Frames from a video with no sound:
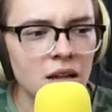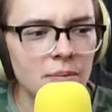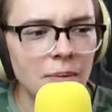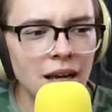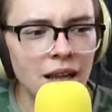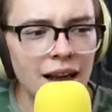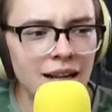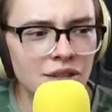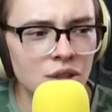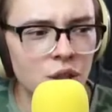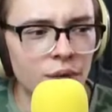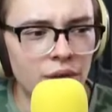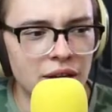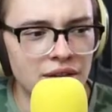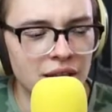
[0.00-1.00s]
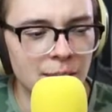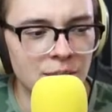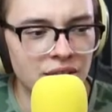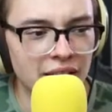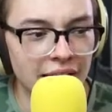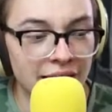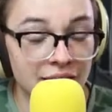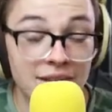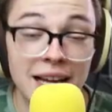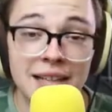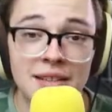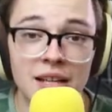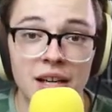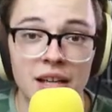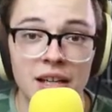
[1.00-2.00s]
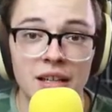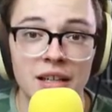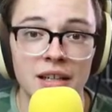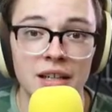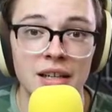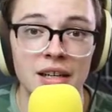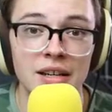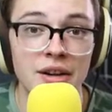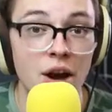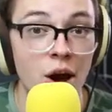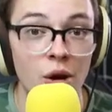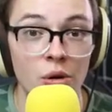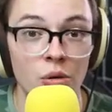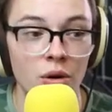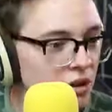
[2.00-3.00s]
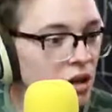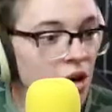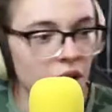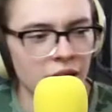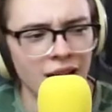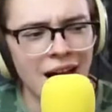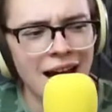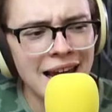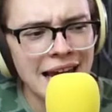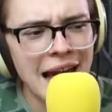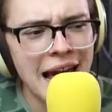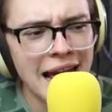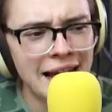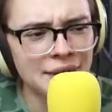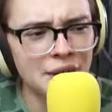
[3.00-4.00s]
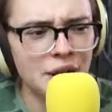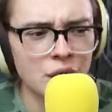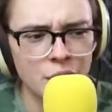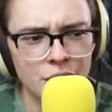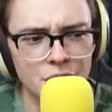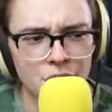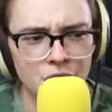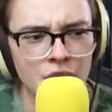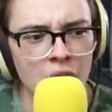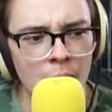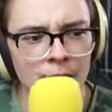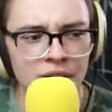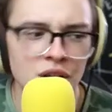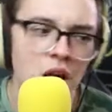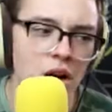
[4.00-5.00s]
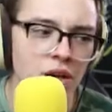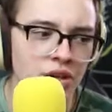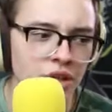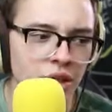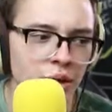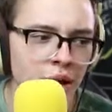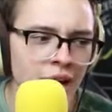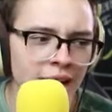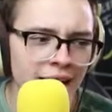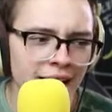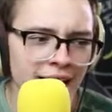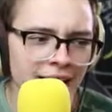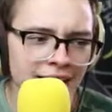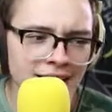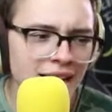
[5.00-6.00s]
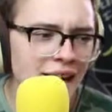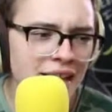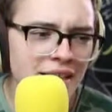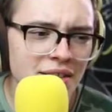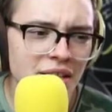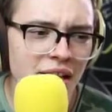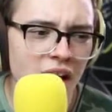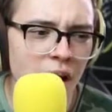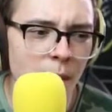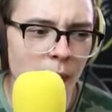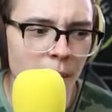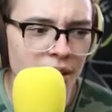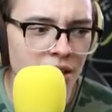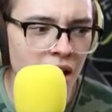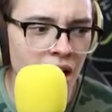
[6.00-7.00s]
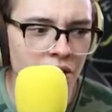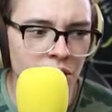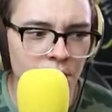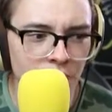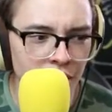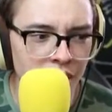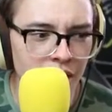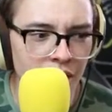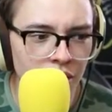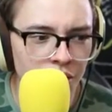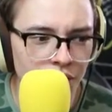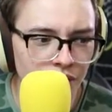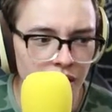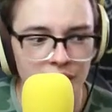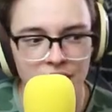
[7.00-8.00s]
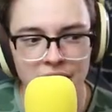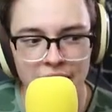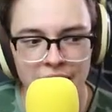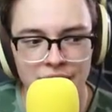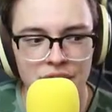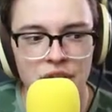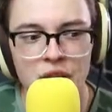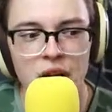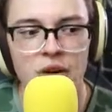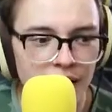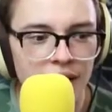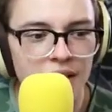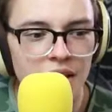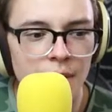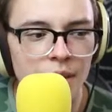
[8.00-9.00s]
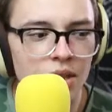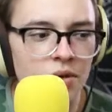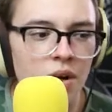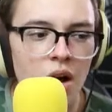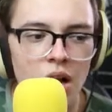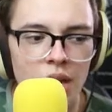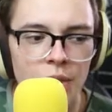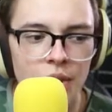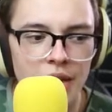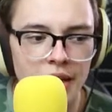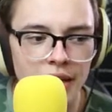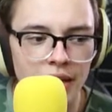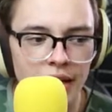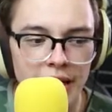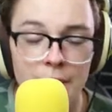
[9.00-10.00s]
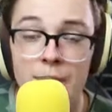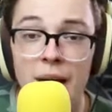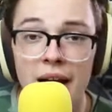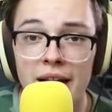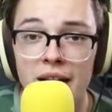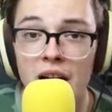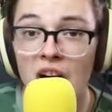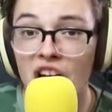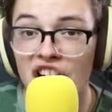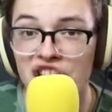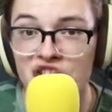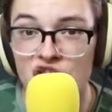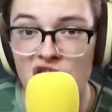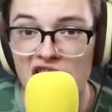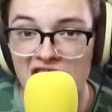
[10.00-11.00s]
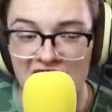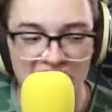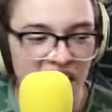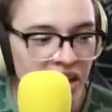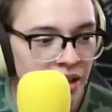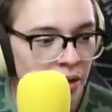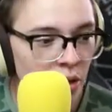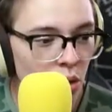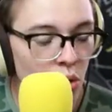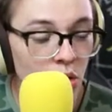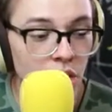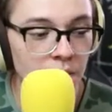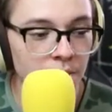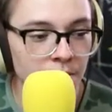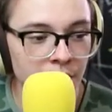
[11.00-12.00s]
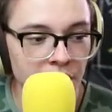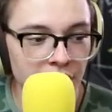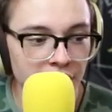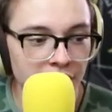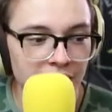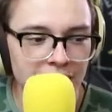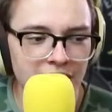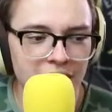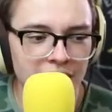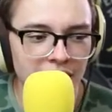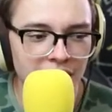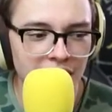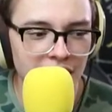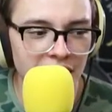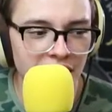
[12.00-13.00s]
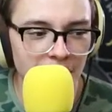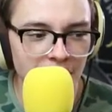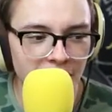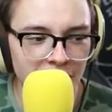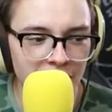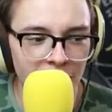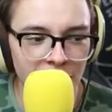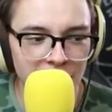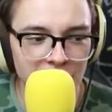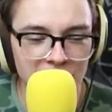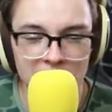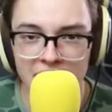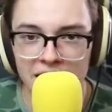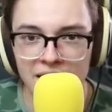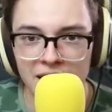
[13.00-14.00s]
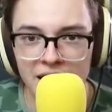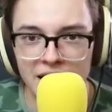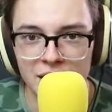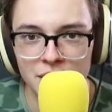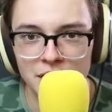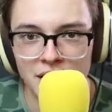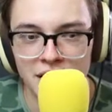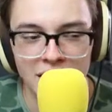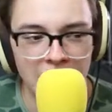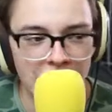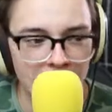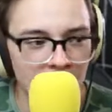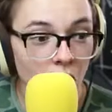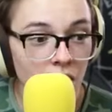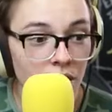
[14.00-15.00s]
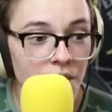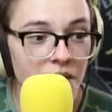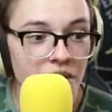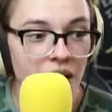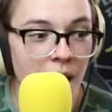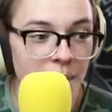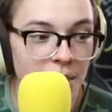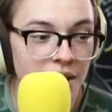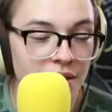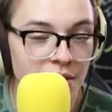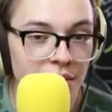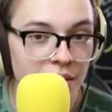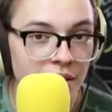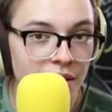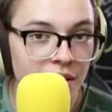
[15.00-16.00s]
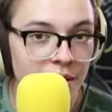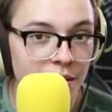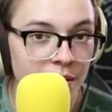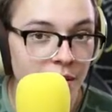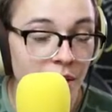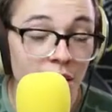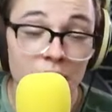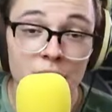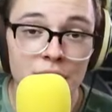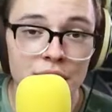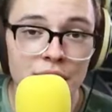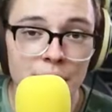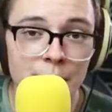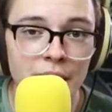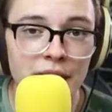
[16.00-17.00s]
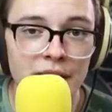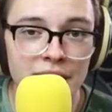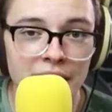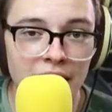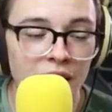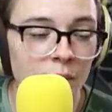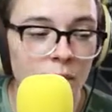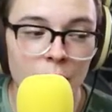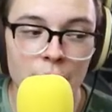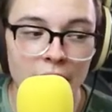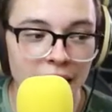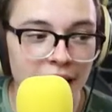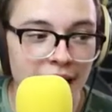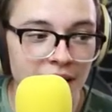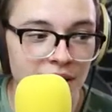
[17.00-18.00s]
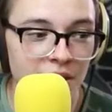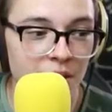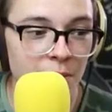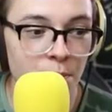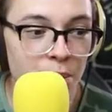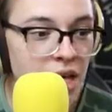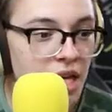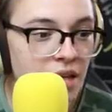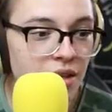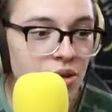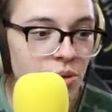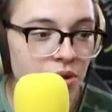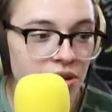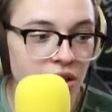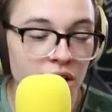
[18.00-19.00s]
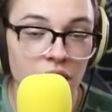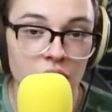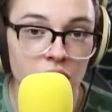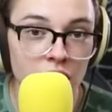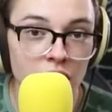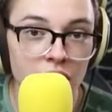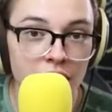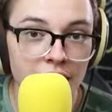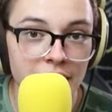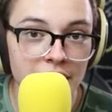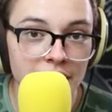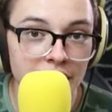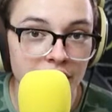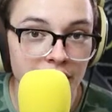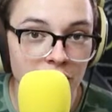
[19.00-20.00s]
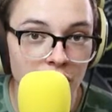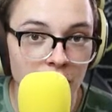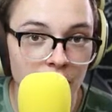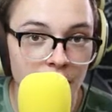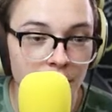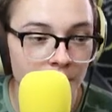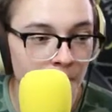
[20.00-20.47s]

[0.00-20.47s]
My last girlfriend's name was Candace. That's a no. Look, I had the courage to come and talk to you. It's not easy to come up and talk to pretty girls for us guys, you know? At least let me do the Hollywood thing and buy you a drink. Or, that's a sexy name, I can't wait to say it later tonight. All of these options are legitimately terrible, but I guess B is what's gonna hook, line, and sinker them.